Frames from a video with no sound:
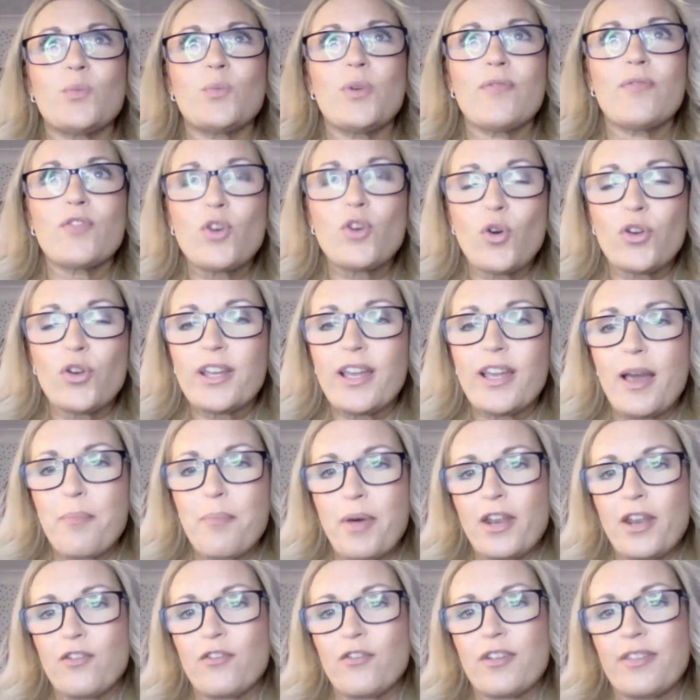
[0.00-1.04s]
we've got to get
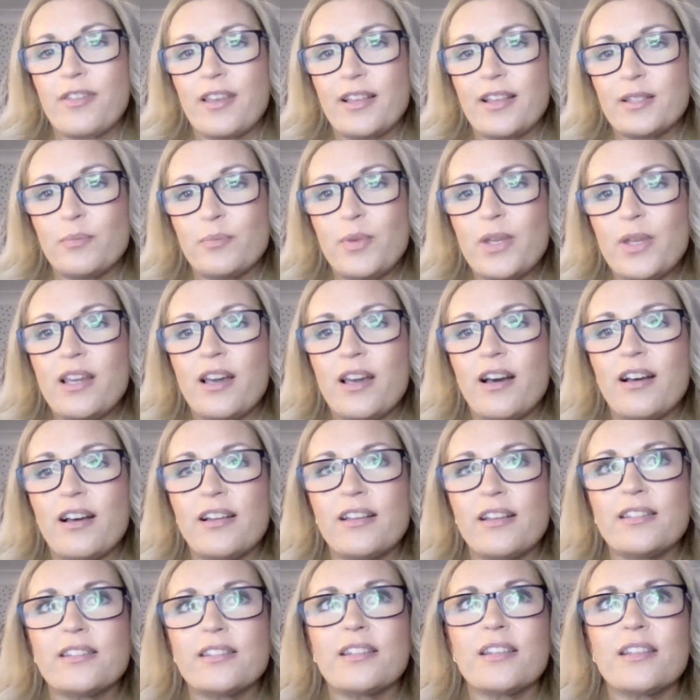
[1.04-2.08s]
better at this,
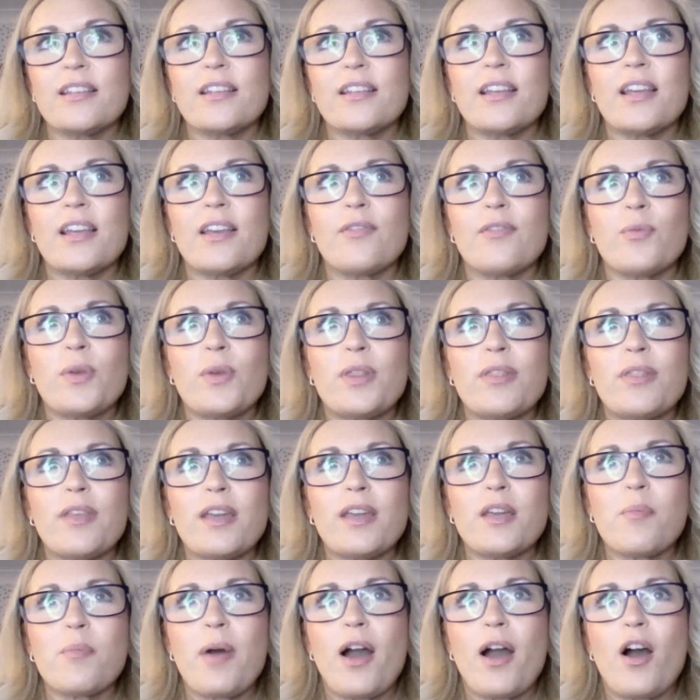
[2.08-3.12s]
because if we
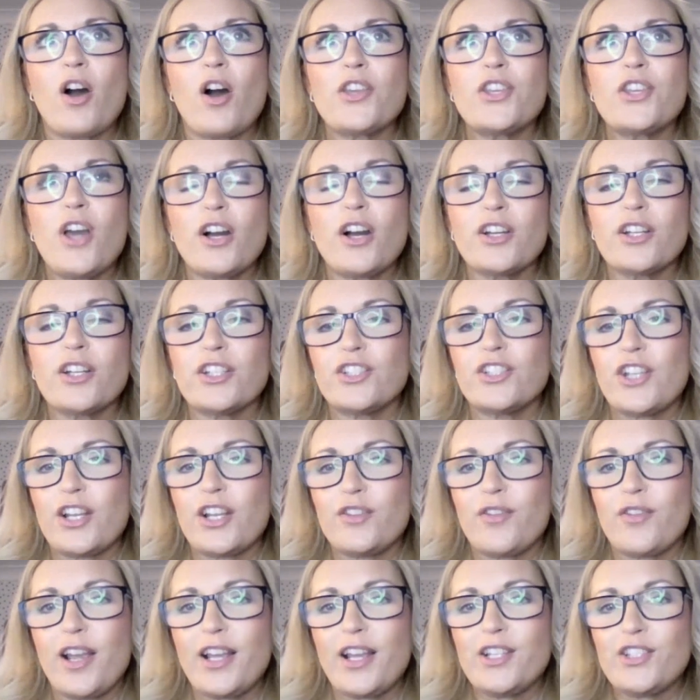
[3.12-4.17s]
think about our younger
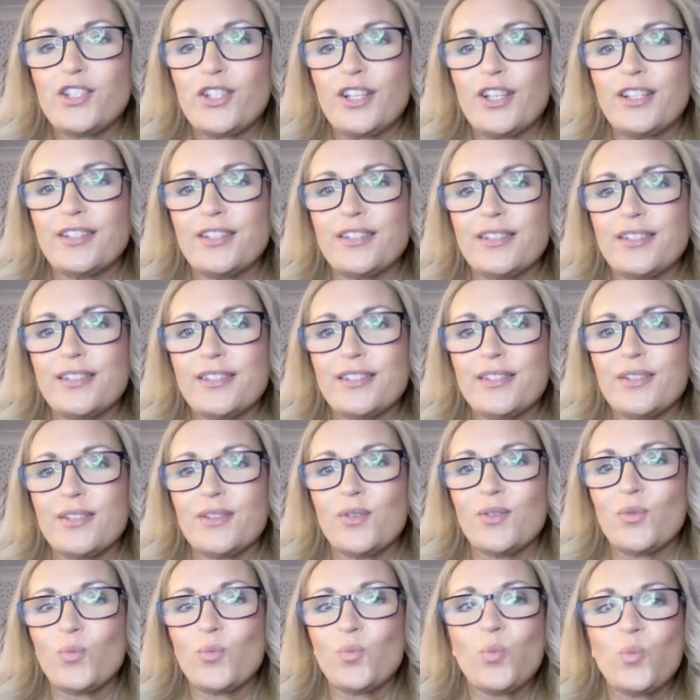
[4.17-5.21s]
generations,
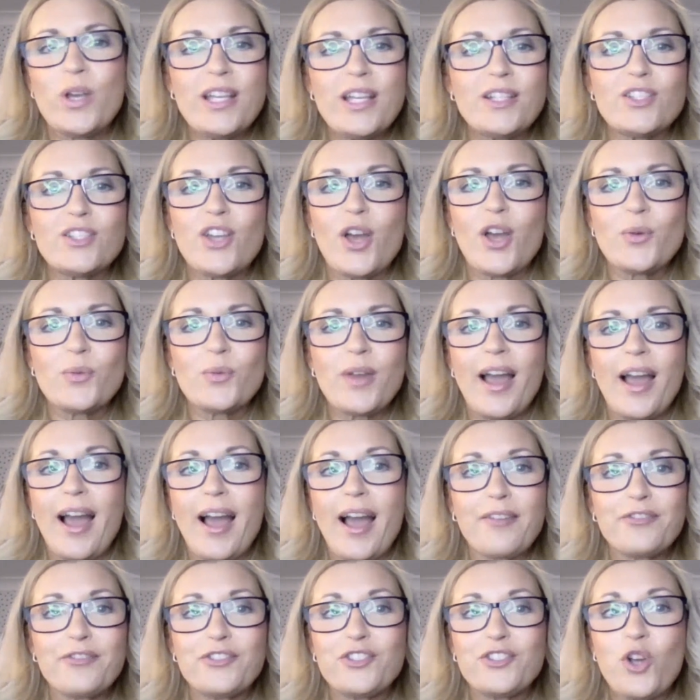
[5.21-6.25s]
we don't
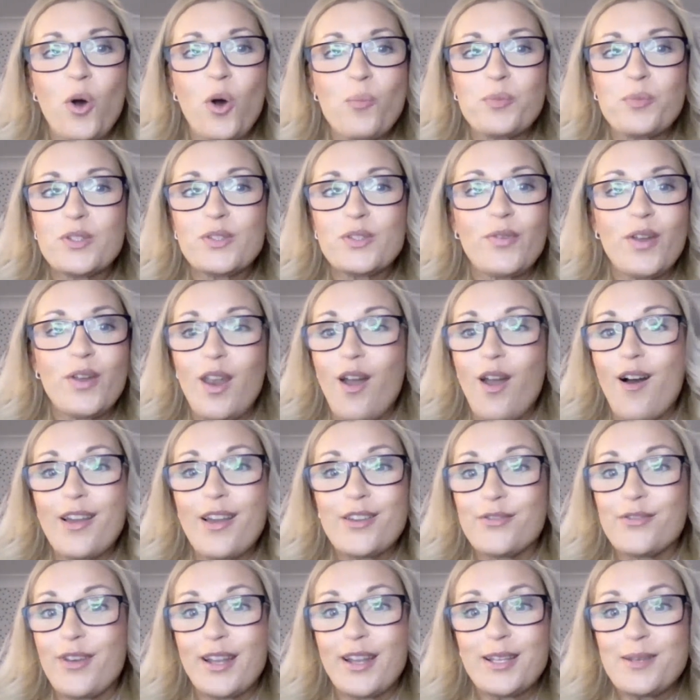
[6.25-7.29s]
have jobs for
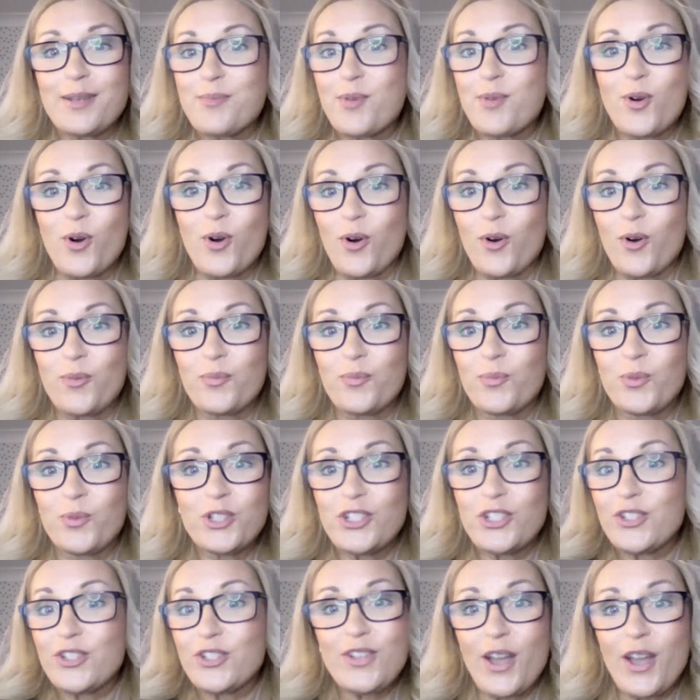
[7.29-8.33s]
life anymore. We
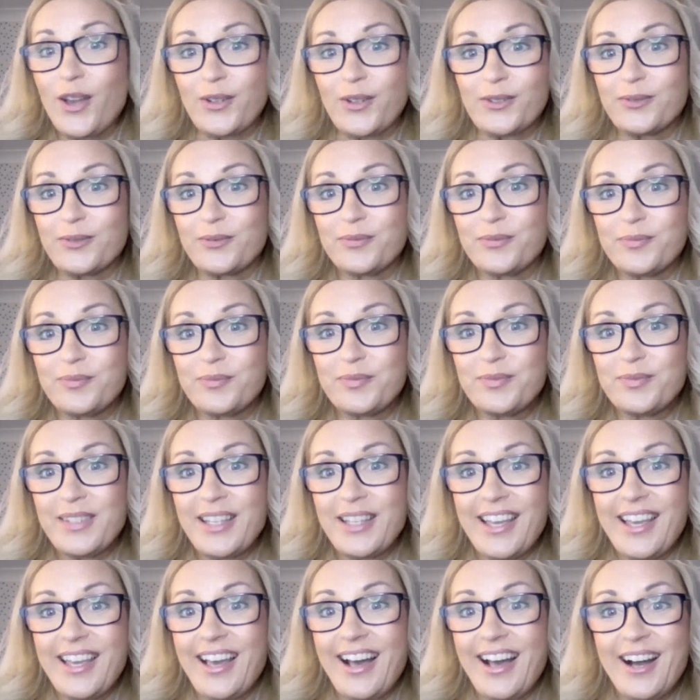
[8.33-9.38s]
just don't.
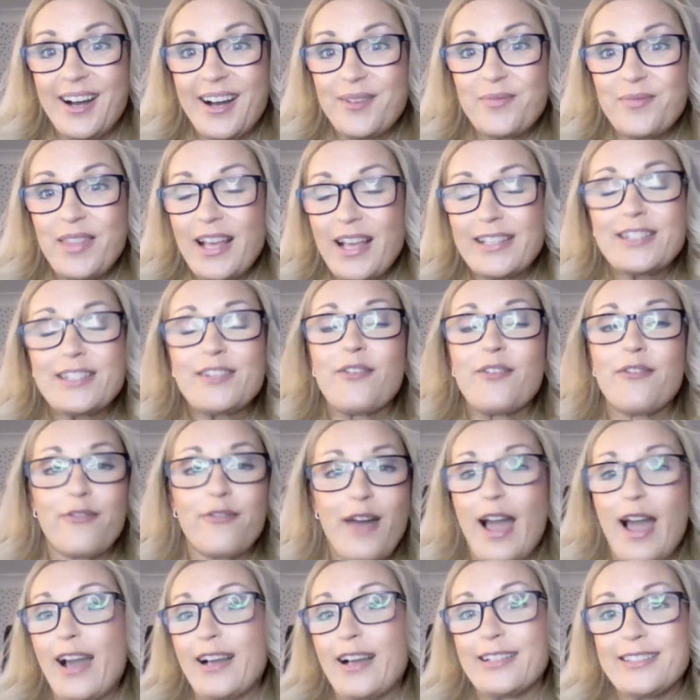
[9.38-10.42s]
That's a
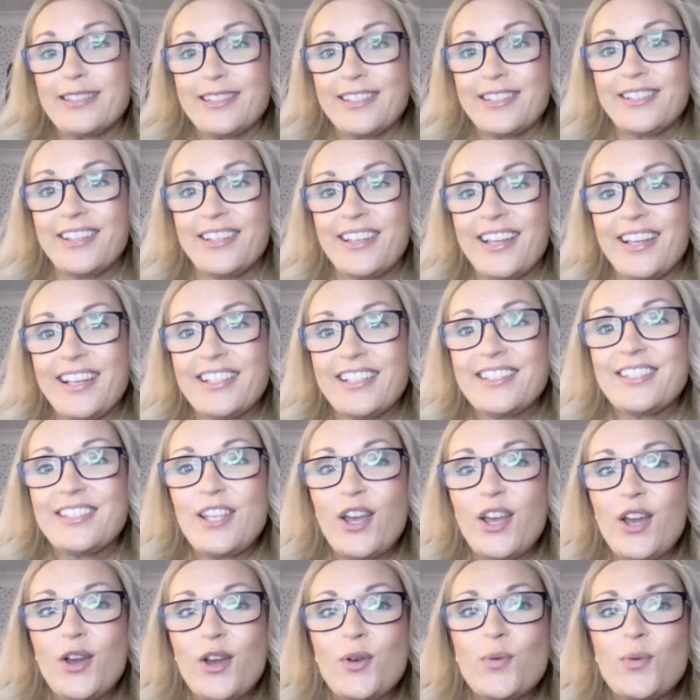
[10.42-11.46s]
fact.
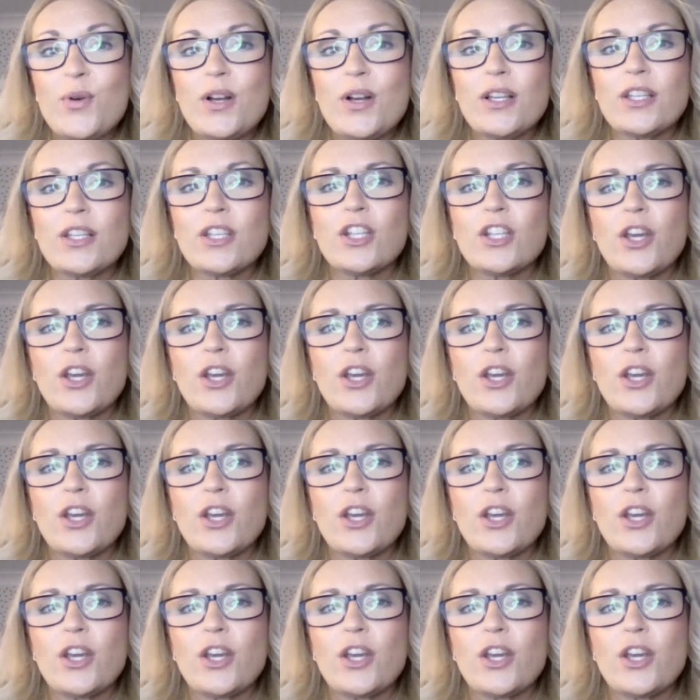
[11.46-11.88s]
So,